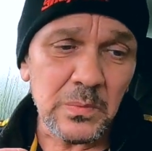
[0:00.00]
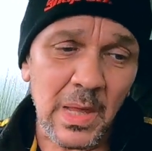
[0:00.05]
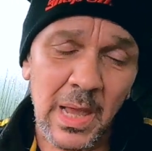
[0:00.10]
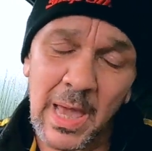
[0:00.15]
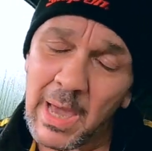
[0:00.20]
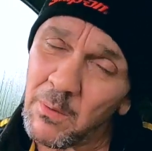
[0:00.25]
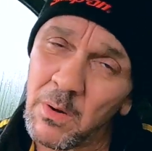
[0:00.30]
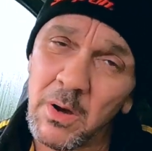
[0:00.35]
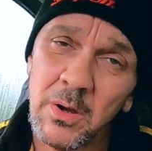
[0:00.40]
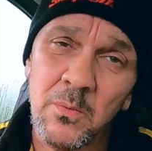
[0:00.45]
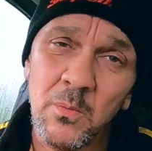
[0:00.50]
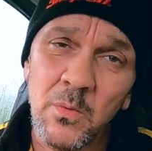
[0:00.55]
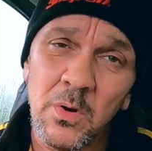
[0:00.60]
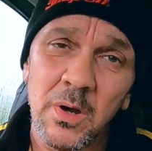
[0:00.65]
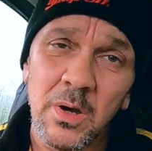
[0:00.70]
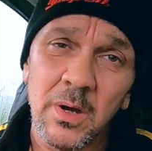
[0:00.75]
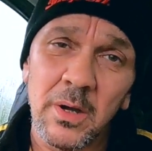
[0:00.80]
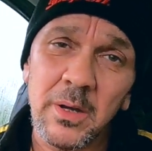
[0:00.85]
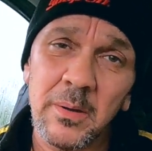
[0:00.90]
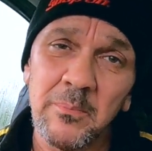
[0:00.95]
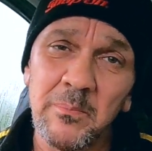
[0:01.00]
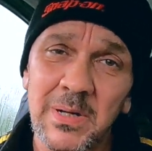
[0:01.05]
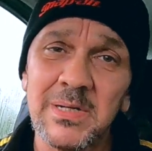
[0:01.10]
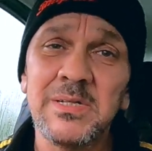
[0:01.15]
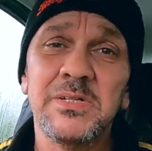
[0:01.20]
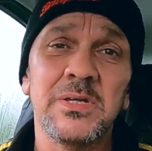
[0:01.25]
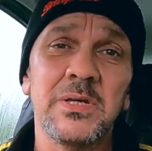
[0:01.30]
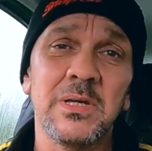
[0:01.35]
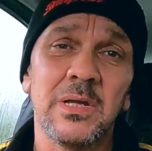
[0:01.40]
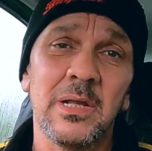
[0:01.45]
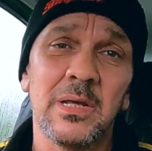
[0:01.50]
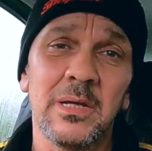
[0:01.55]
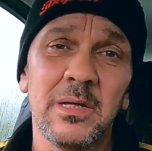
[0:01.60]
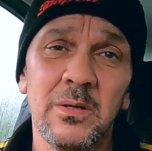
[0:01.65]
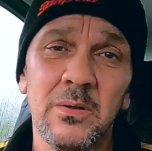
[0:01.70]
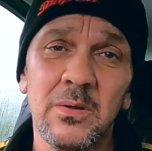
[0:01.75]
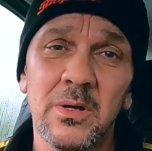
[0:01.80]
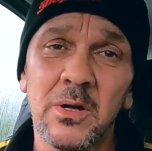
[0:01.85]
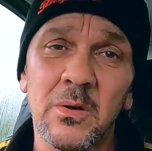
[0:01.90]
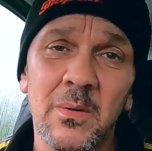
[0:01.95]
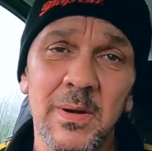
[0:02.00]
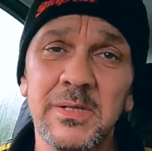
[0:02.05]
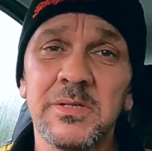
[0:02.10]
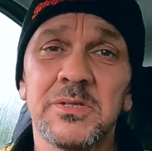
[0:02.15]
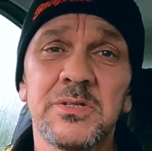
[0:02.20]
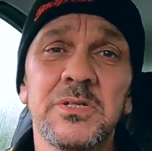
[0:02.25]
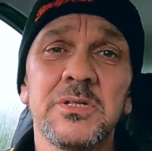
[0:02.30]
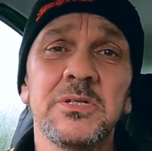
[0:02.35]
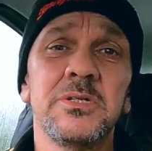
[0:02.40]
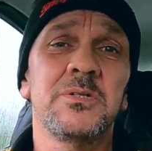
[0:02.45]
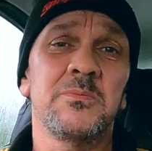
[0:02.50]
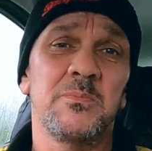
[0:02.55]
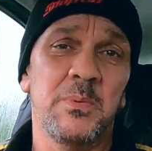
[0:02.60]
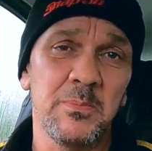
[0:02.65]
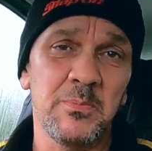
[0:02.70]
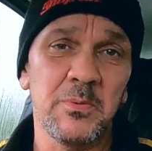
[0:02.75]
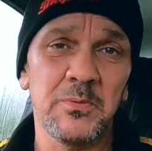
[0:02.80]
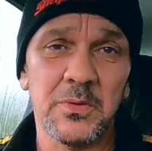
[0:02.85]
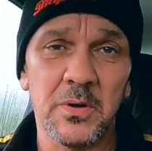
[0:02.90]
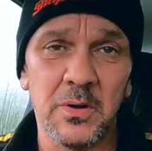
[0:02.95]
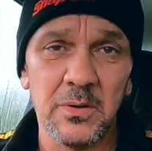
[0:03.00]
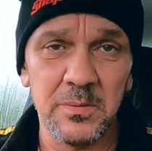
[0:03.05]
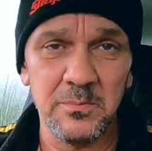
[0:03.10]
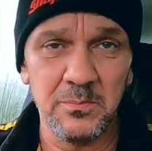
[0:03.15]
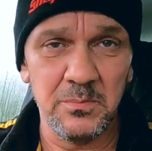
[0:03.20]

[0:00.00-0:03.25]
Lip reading: how I work, basically, acquaintances, people that I